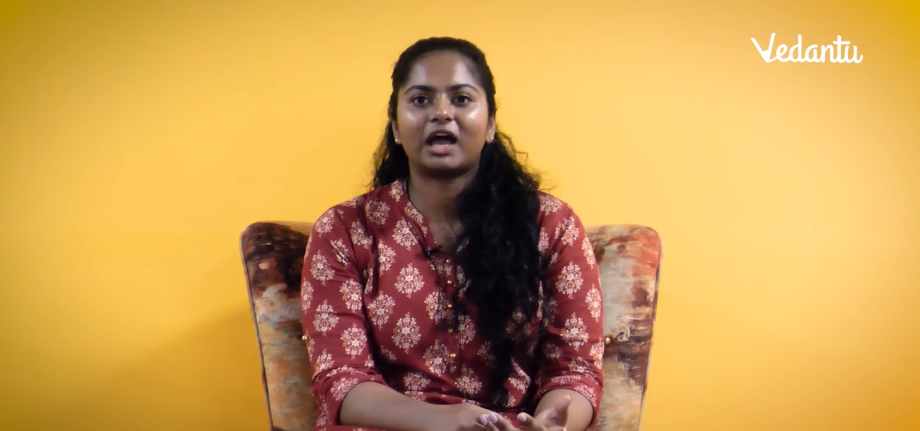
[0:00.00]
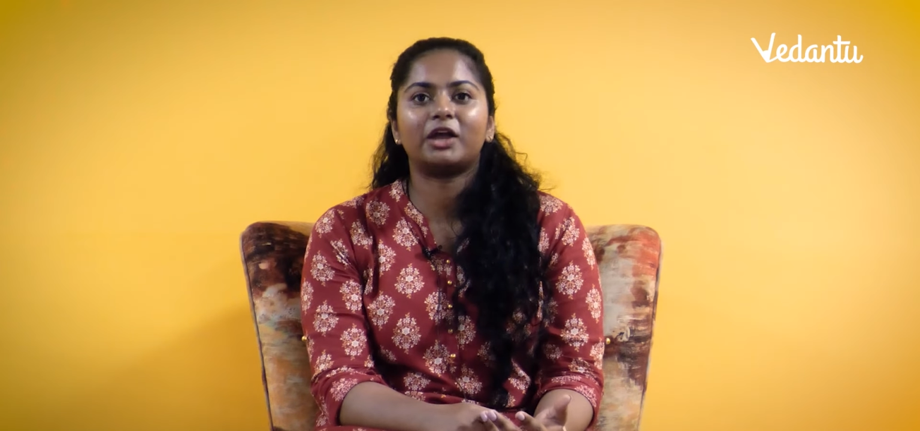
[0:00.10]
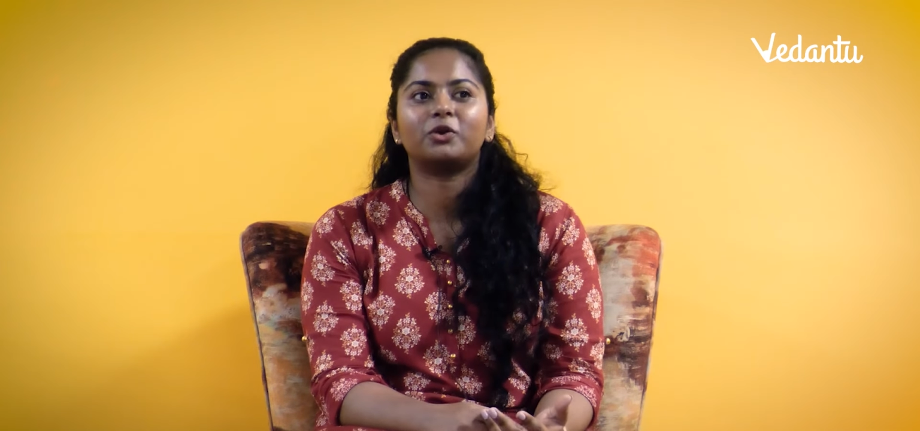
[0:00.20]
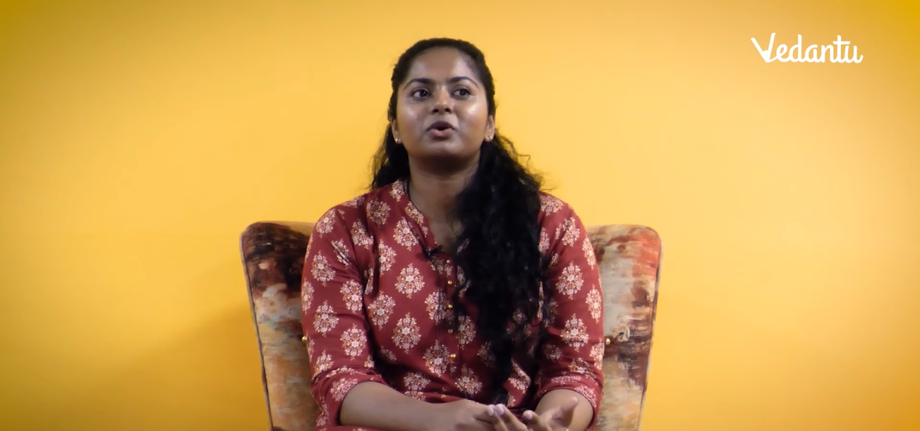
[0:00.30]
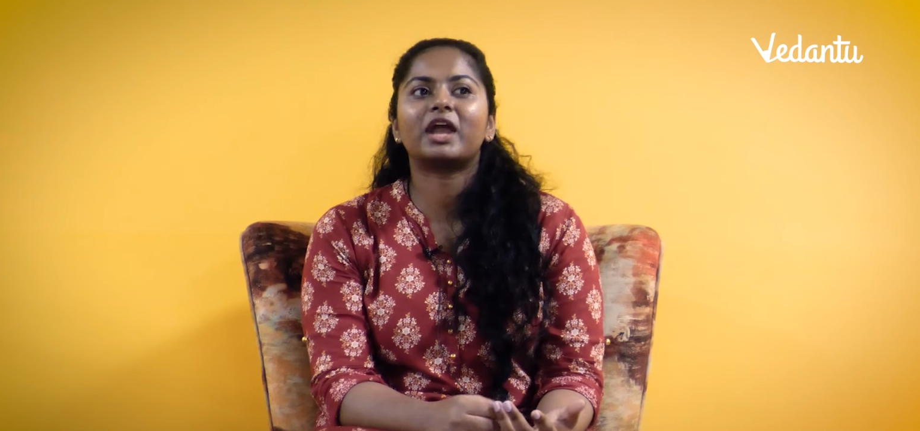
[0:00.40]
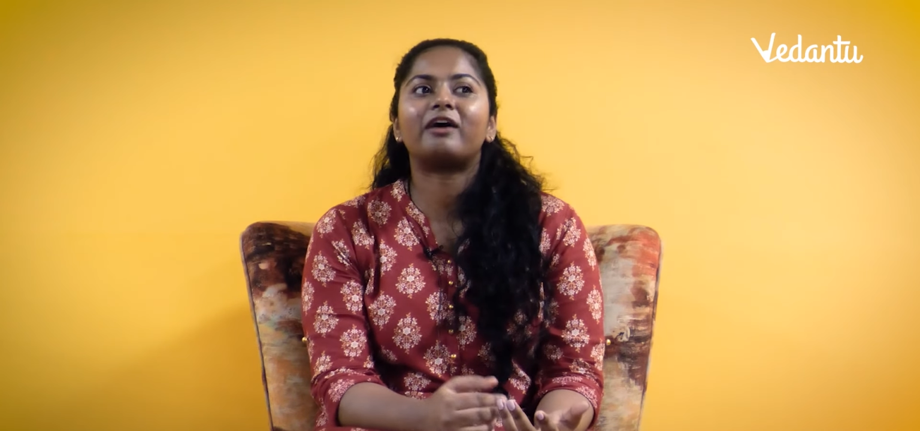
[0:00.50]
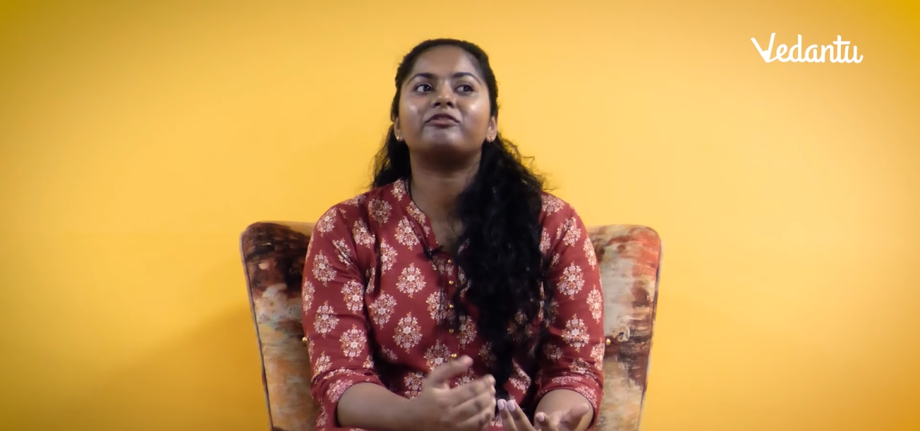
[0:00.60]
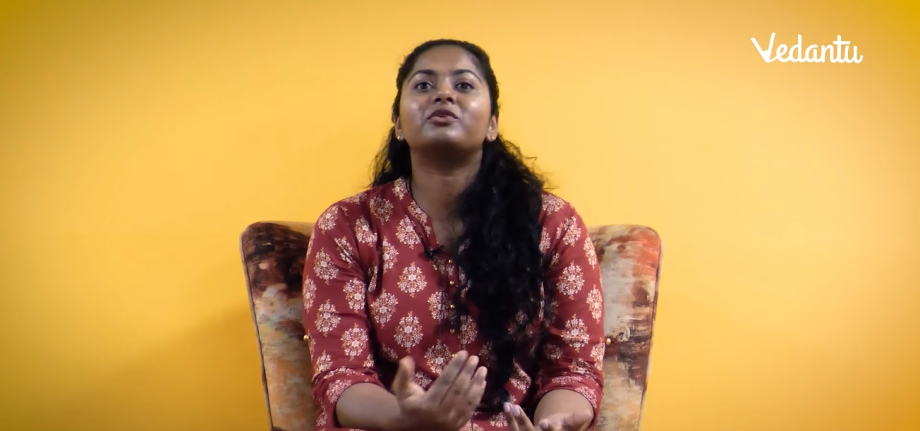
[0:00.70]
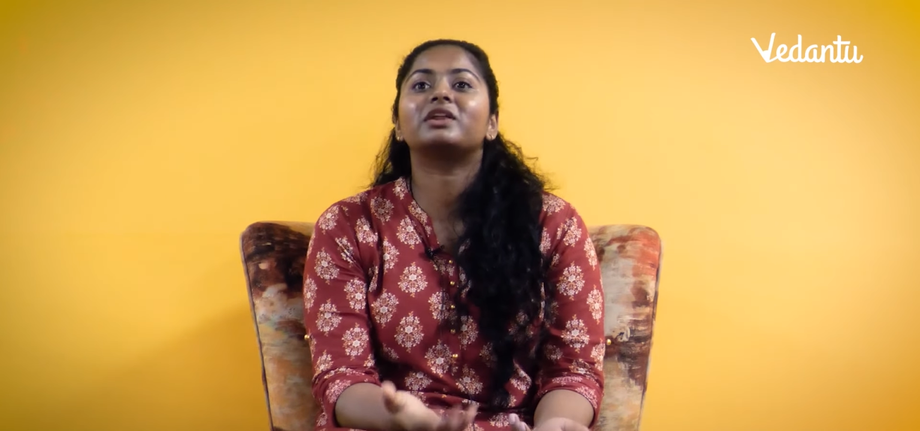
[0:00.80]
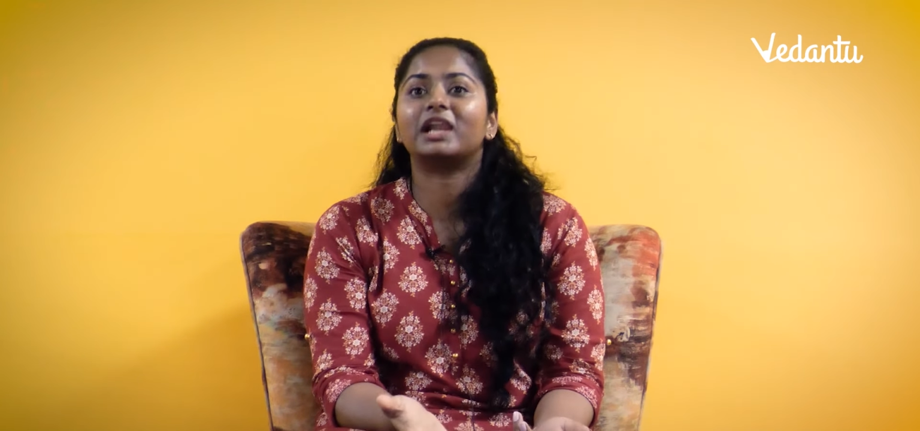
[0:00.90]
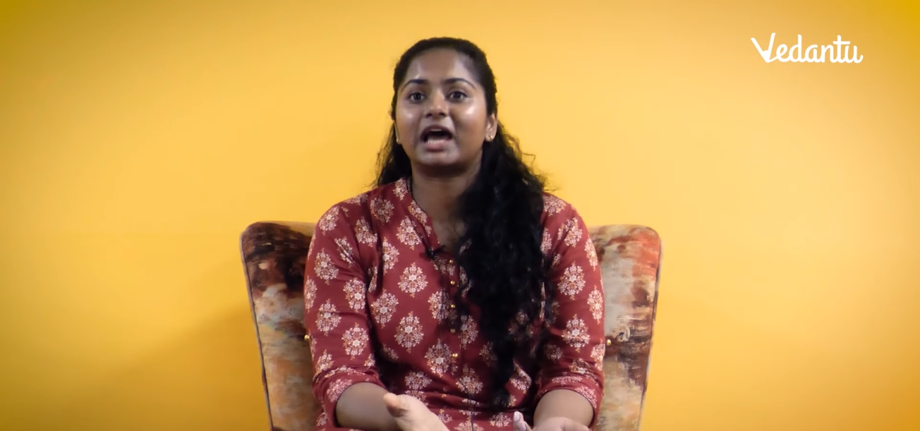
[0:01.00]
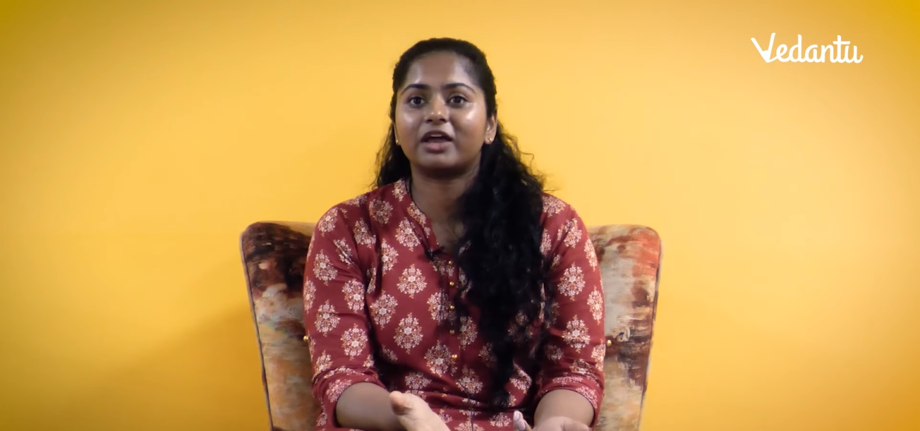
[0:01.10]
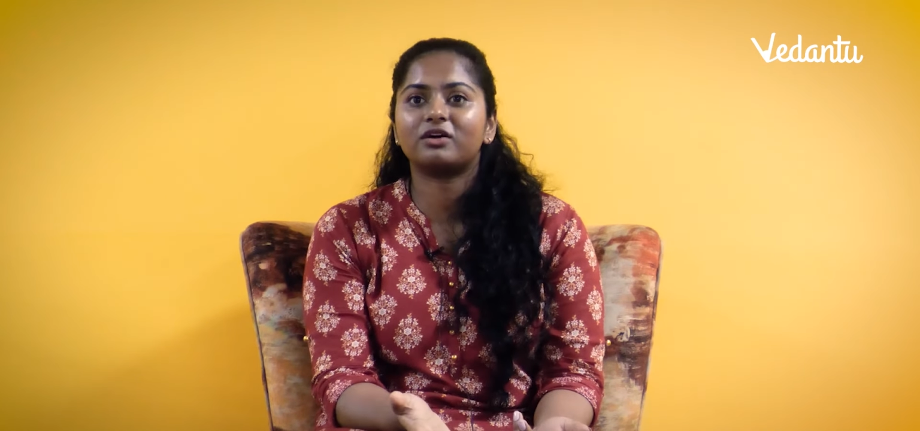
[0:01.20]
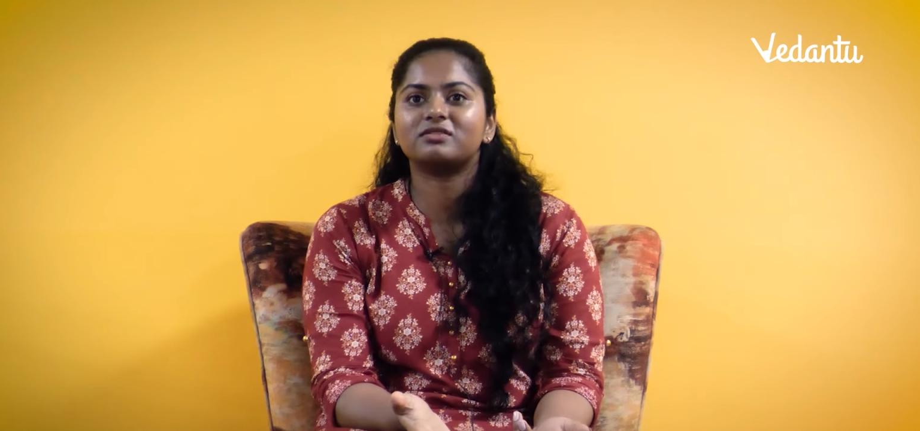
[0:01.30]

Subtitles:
I don't have to rely